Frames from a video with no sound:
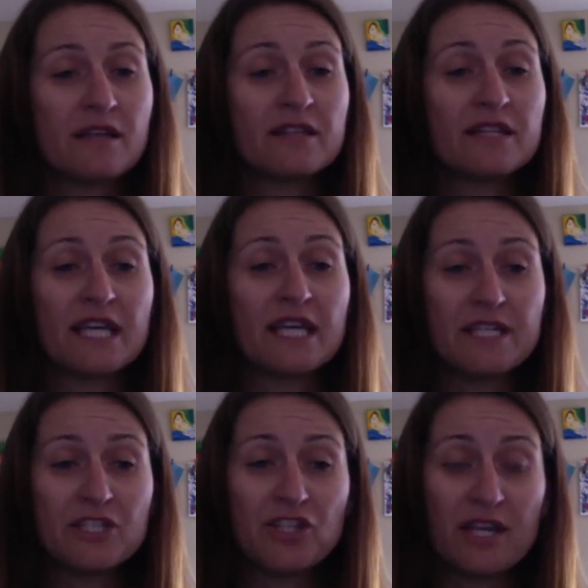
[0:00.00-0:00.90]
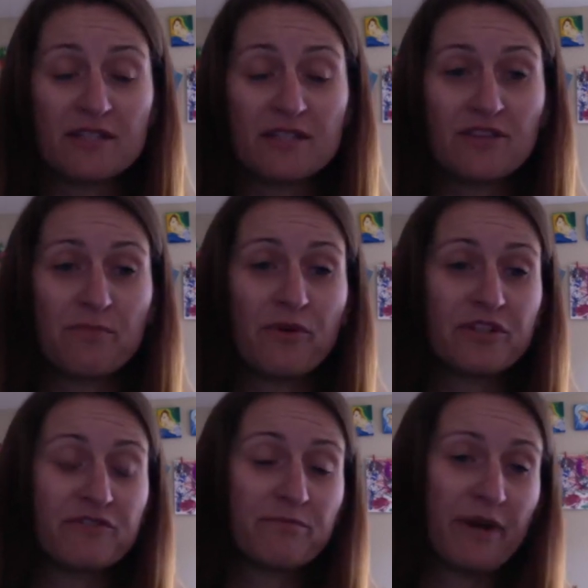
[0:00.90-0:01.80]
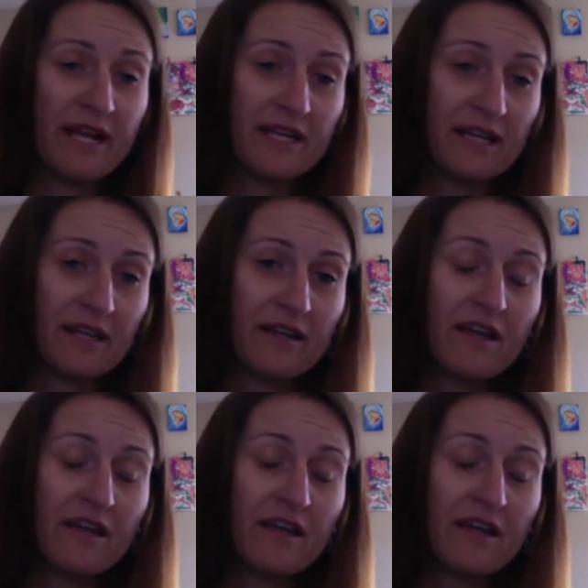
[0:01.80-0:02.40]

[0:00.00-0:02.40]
in the kid chest to the point of breaking.